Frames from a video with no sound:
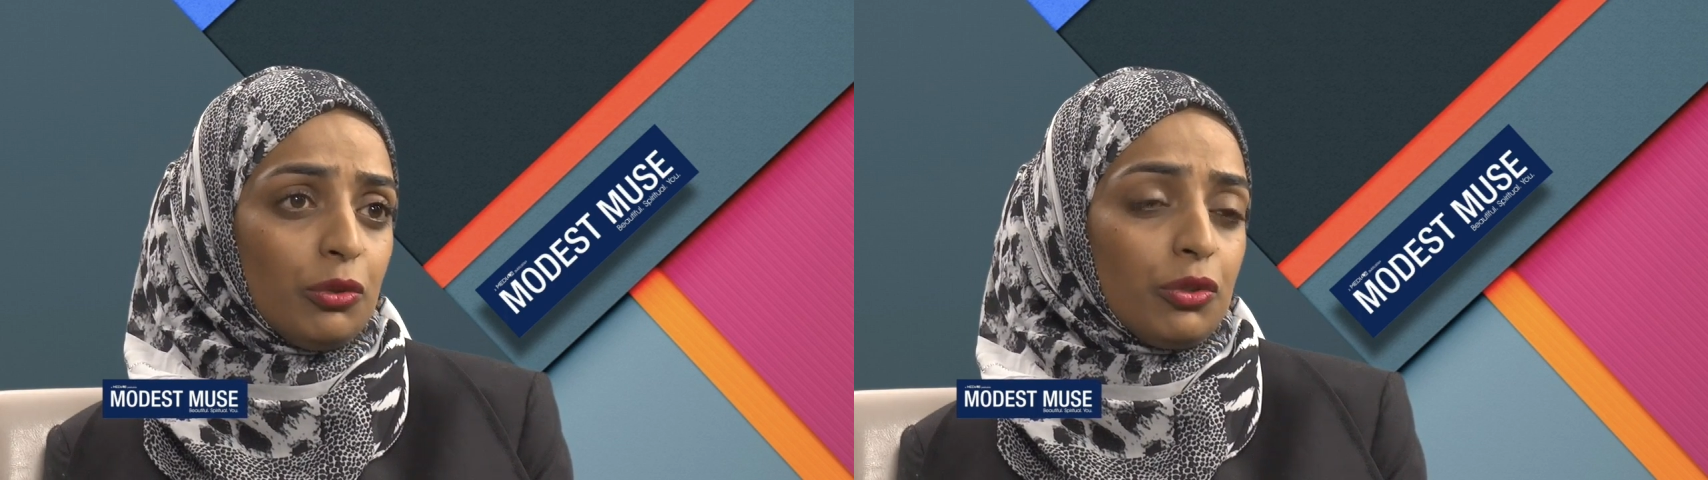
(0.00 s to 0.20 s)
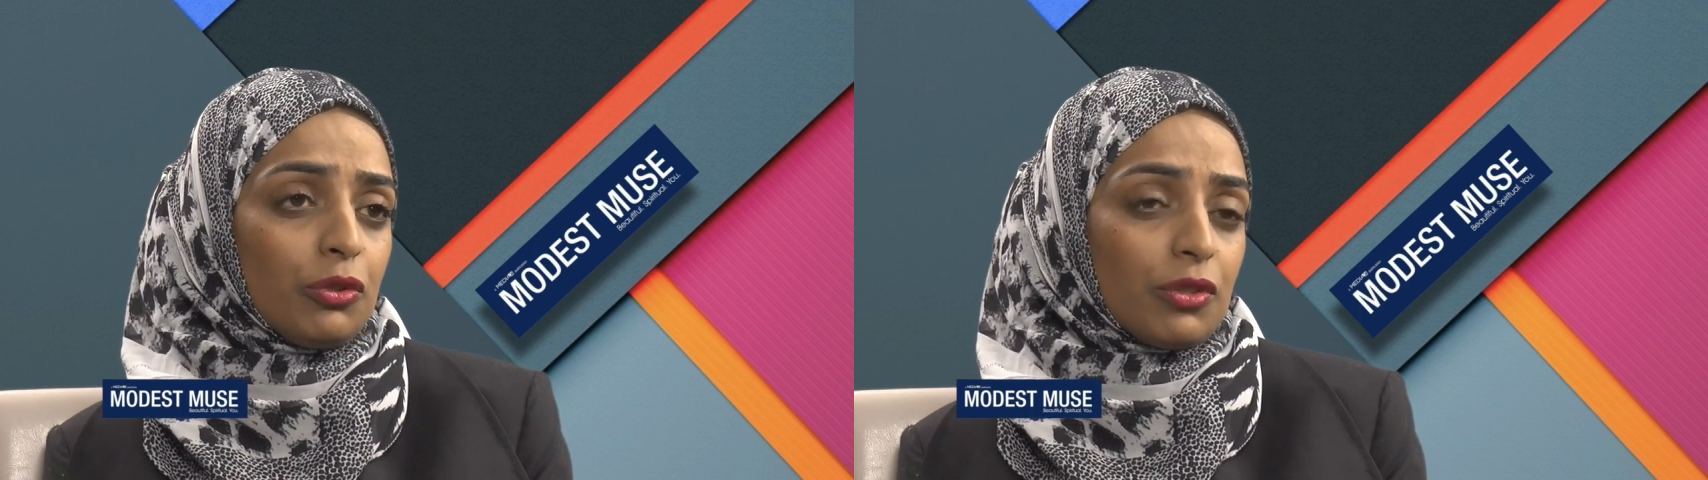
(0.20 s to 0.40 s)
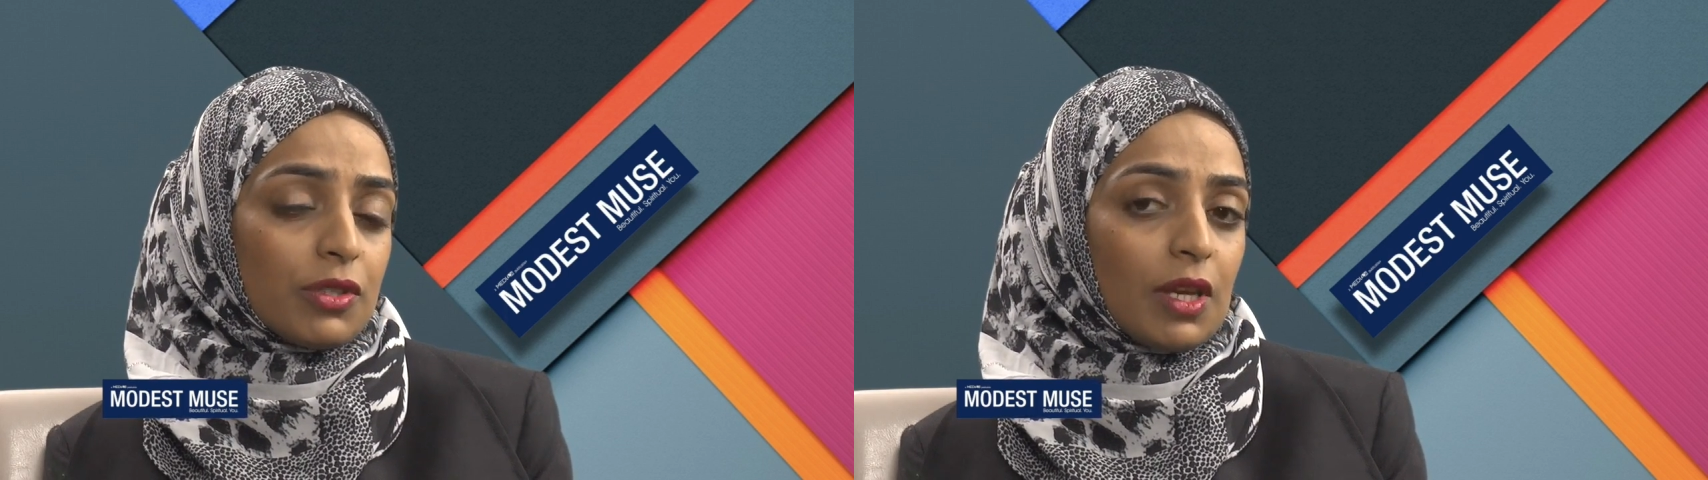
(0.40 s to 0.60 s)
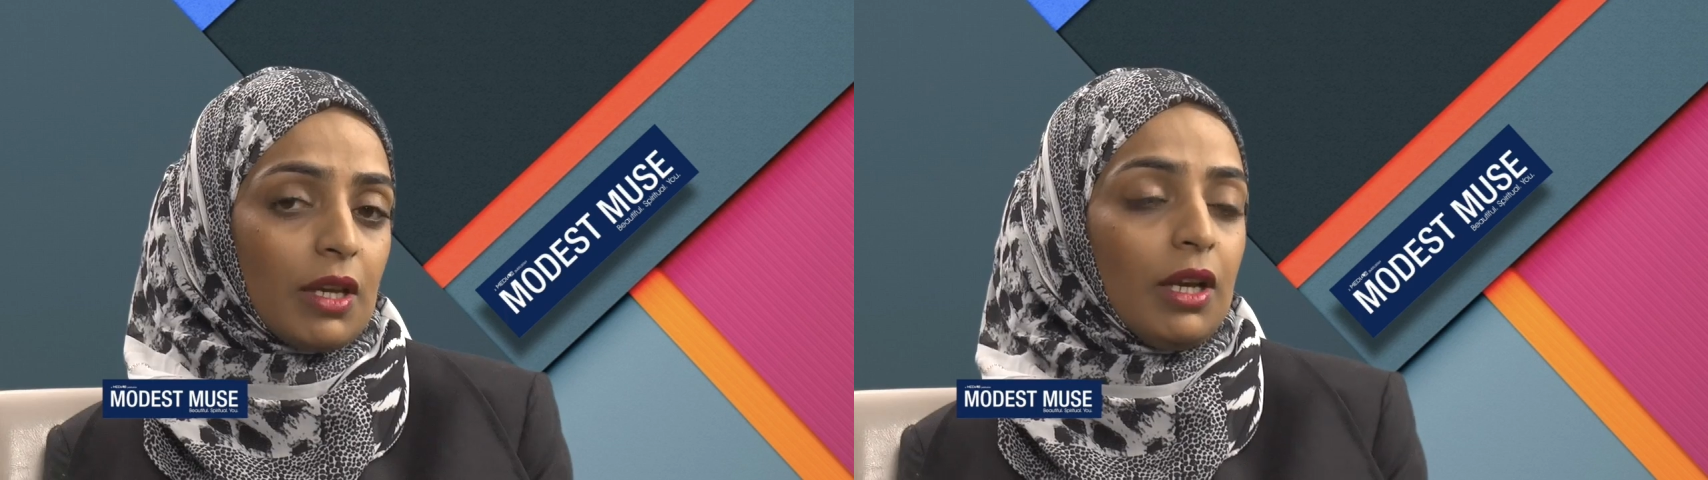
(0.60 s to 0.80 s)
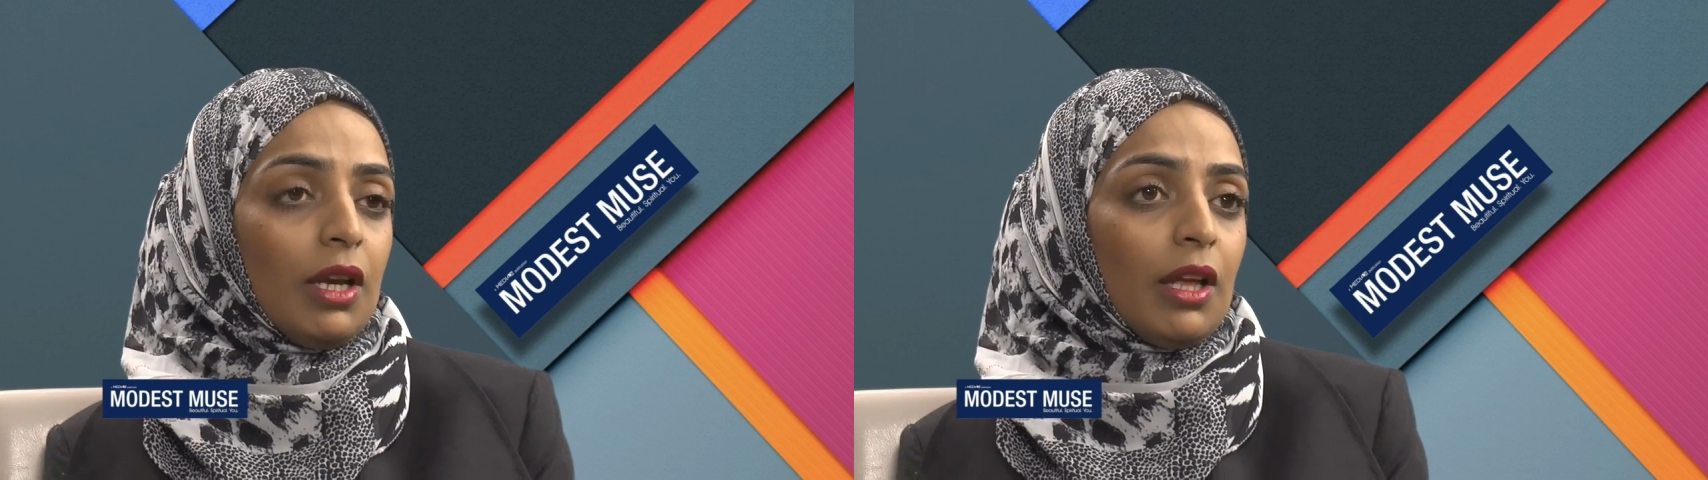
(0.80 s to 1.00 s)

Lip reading: or you could say